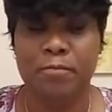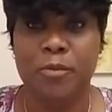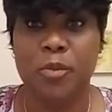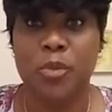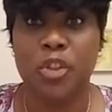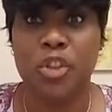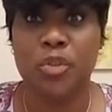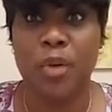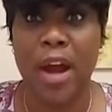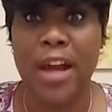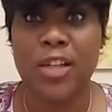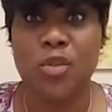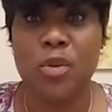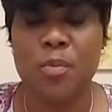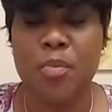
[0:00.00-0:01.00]

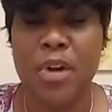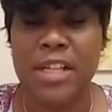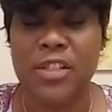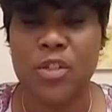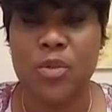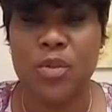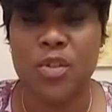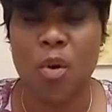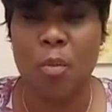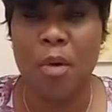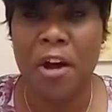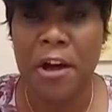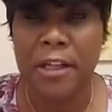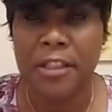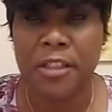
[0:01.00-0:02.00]
trying to impress you so
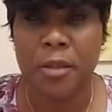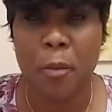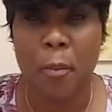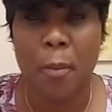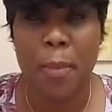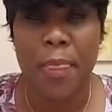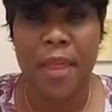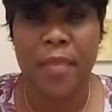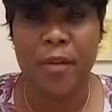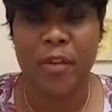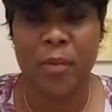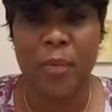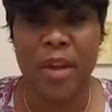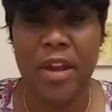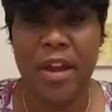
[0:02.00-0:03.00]
much that they're
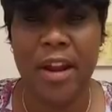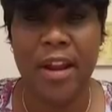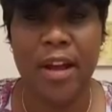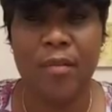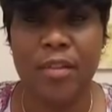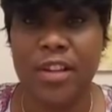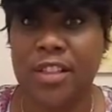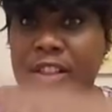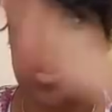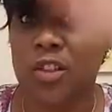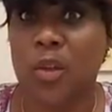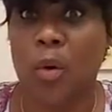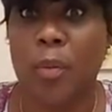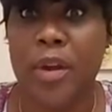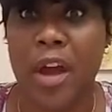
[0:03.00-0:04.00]
speaking at a level that's
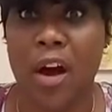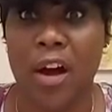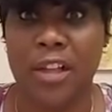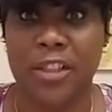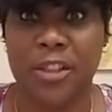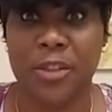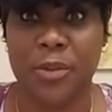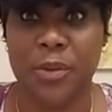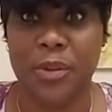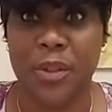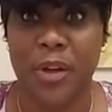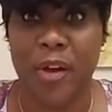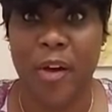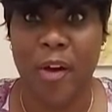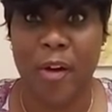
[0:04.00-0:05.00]
so beyond you,
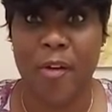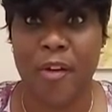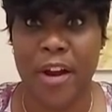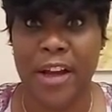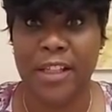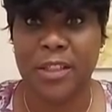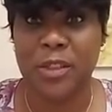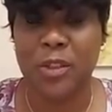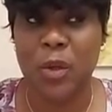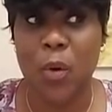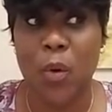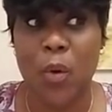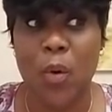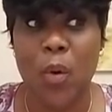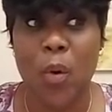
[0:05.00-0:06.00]
all right?
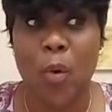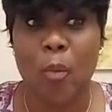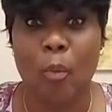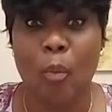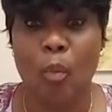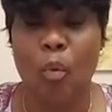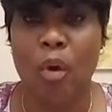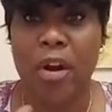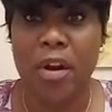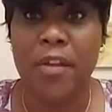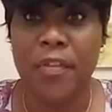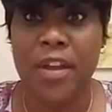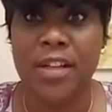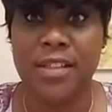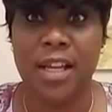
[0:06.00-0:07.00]
So one of
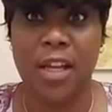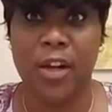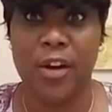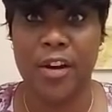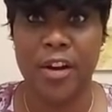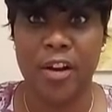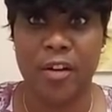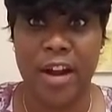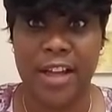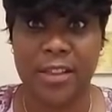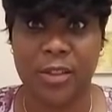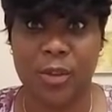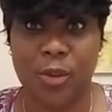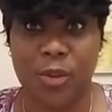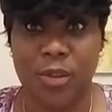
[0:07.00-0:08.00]
the things I learned in grad
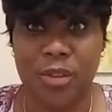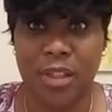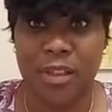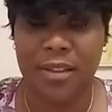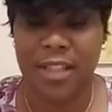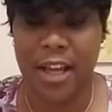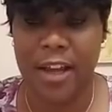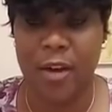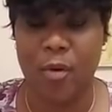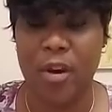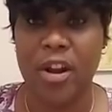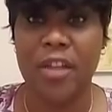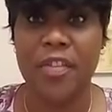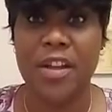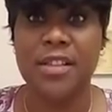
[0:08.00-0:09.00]
school, I'll tell you,
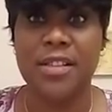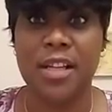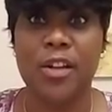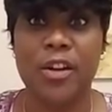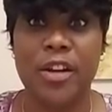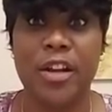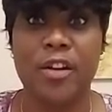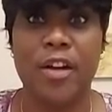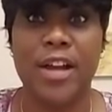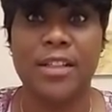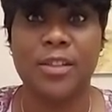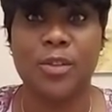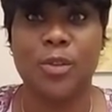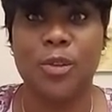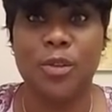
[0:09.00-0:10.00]
one of the things I learned in
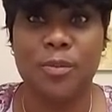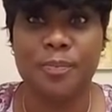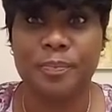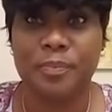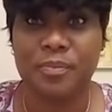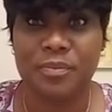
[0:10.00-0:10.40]
grad school